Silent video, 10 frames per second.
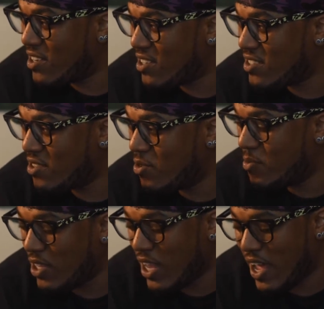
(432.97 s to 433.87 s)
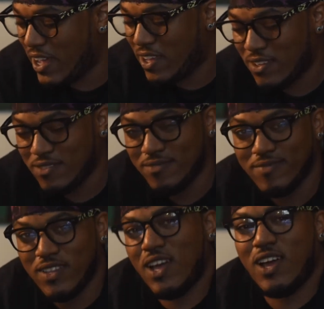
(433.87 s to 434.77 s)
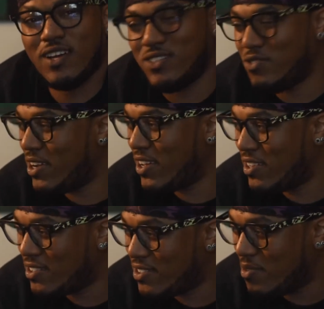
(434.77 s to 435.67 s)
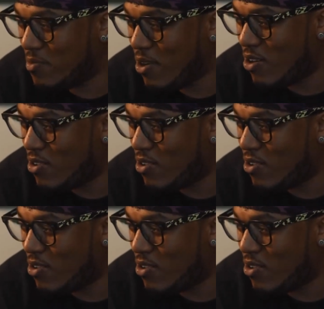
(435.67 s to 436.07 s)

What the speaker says: it would be like I could do that tomorrow.